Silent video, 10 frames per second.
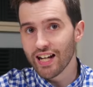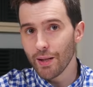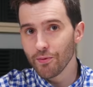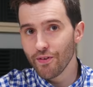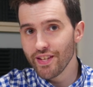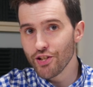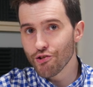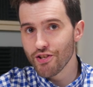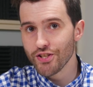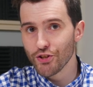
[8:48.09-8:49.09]
A couple of other
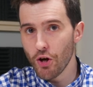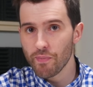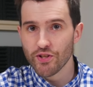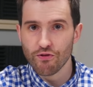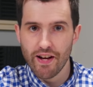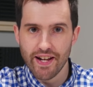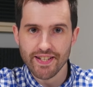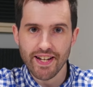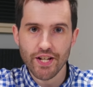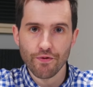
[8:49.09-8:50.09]
interesting topics to round out
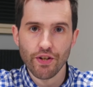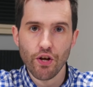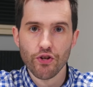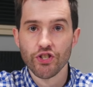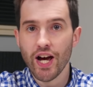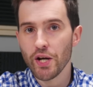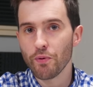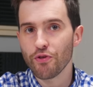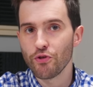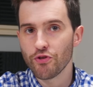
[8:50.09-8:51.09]
today's video, starting
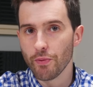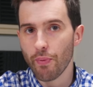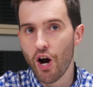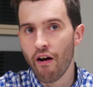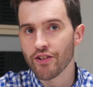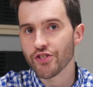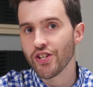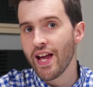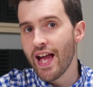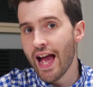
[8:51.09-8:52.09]
with the news the
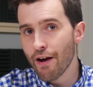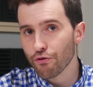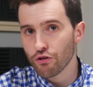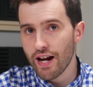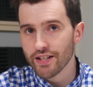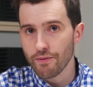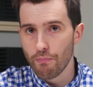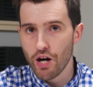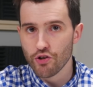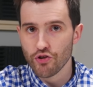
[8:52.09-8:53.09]
Pirates have crashed
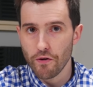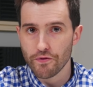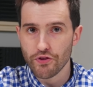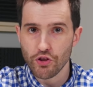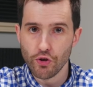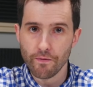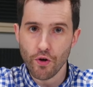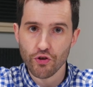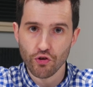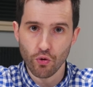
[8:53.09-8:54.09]
Microsoft's
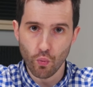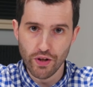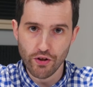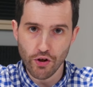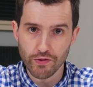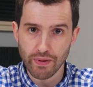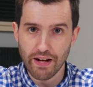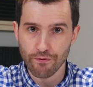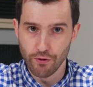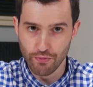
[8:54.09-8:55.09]
Universal Windows
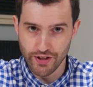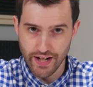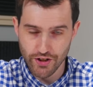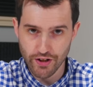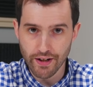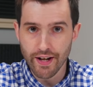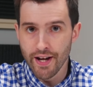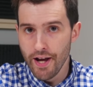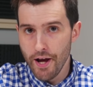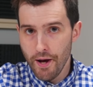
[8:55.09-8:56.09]
Platform protection.
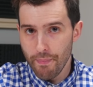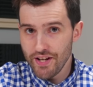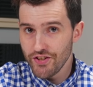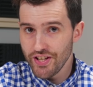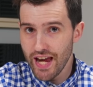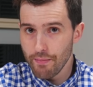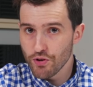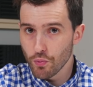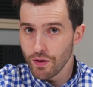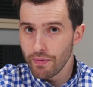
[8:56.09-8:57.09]
PC
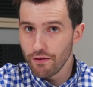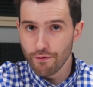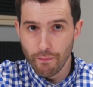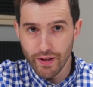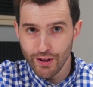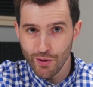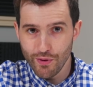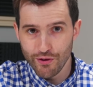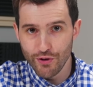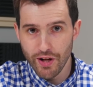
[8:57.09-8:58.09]
gamers will be familiar
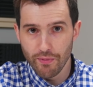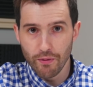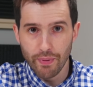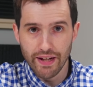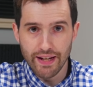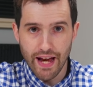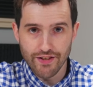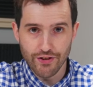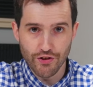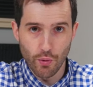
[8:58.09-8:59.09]
with UWP
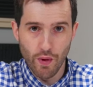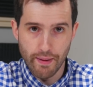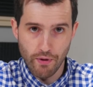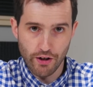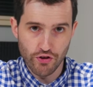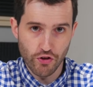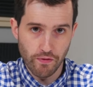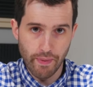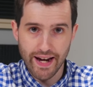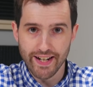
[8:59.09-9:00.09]
as it's the way
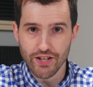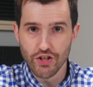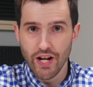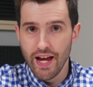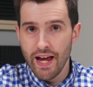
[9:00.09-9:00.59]
Microsoft package